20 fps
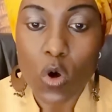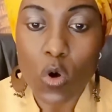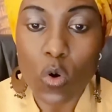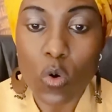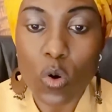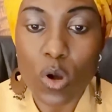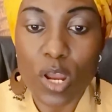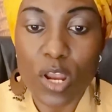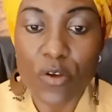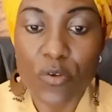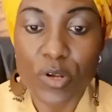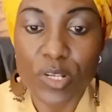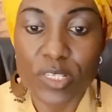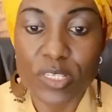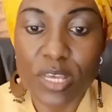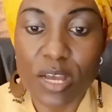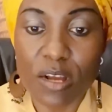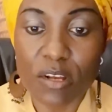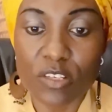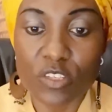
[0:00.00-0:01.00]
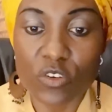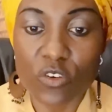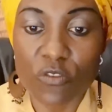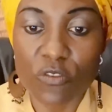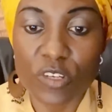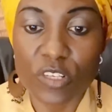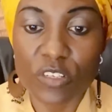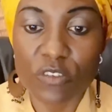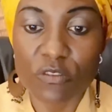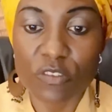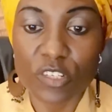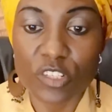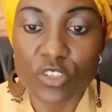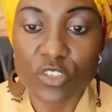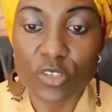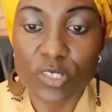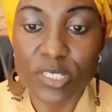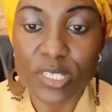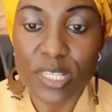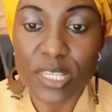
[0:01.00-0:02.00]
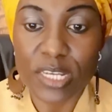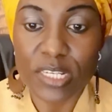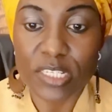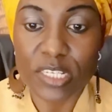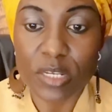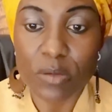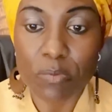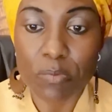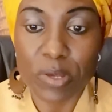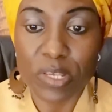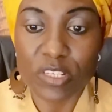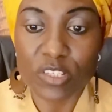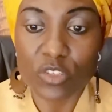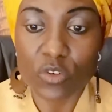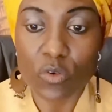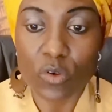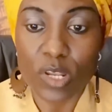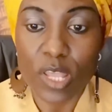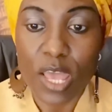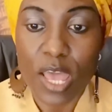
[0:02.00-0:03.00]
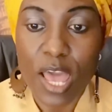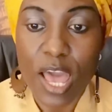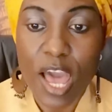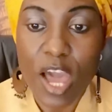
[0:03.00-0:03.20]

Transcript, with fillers: or a result of individuals selected based on